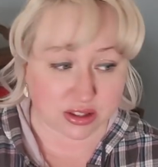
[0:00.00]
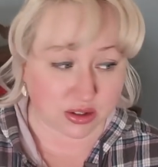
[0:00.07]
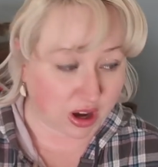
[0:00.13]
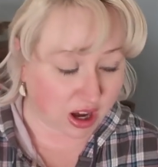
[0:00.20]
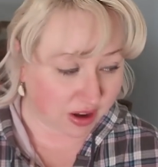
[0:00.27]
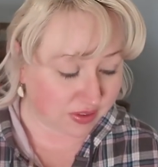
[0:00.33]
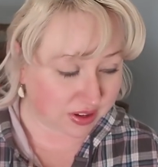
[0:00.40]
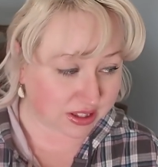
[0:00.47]
so
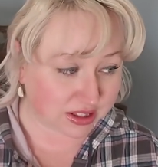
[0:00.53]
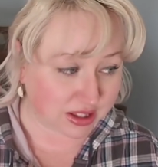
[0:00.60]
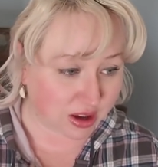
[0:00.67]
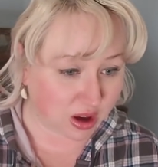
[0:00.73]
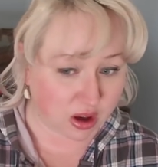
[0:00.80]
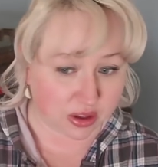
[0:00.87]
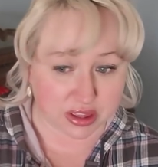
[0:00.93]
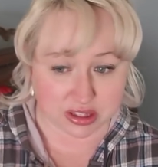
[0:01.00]

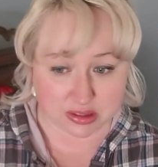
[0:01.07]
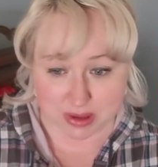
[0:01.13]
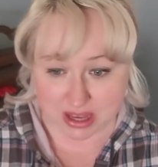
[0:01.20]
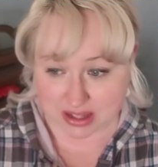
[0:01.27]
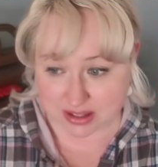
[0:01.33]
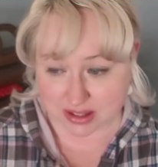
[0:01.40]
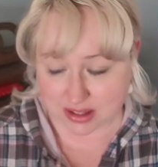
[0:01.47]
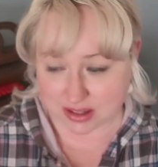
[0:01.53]
obviously all these
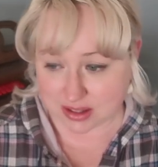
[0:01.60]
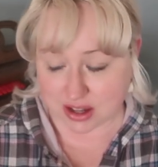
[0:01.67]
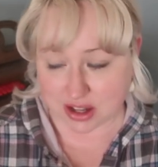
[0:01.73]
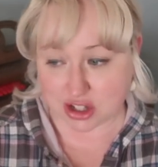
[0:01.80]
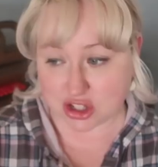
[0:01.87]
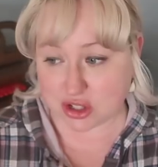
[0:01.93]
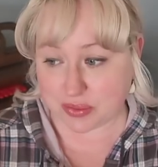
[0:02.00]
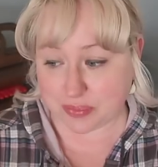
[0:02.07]
beds and
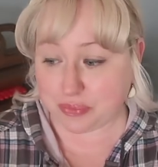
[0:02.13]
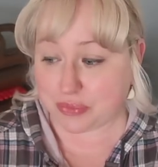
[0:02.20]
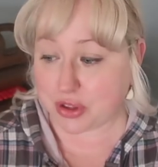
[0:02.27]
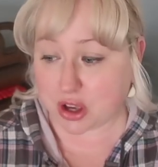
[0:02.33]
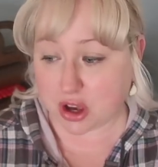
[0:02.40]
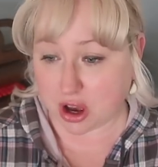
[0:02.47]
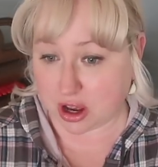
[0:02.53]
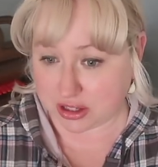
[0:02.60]
such
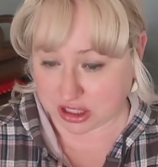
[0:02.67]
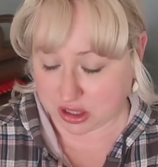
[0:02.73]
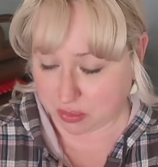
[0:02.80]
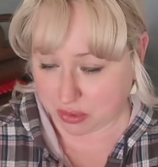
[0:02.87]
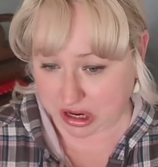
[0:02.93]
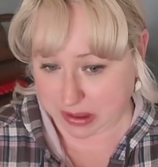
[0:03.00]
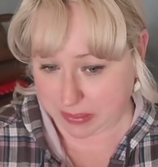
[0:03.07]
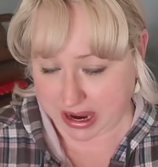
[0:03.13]
cost a
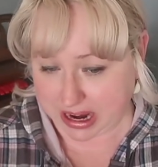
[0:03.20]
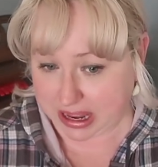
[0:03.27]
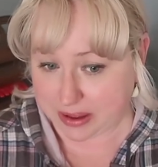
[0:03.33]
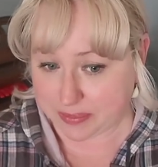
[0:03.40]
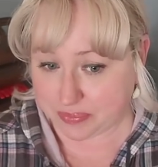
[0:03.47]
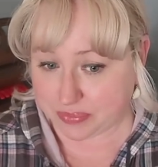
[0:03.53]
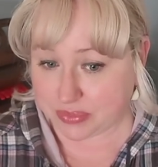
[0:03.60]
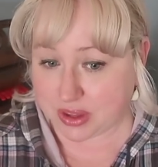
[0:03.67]
pretty penny.